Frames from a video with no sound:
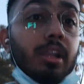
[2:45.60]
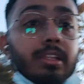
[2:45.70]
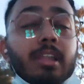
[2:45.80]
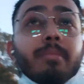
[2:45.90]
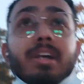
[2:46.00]

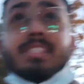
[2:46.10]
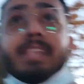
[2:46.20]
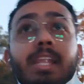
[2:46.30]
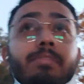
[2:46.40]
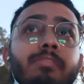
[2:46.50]
another bus
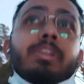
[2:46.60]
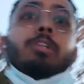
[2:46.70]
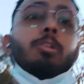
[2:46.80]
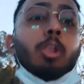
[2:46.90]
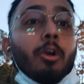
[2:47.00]

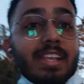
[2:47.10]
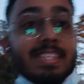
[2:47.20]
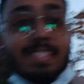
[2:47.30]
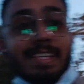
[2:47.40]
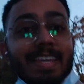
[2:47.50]
952
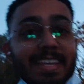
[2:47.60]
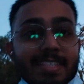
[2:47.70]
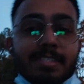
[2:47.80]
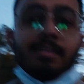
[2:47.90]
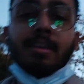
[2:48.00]
Lawrence
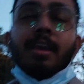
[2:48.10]
East,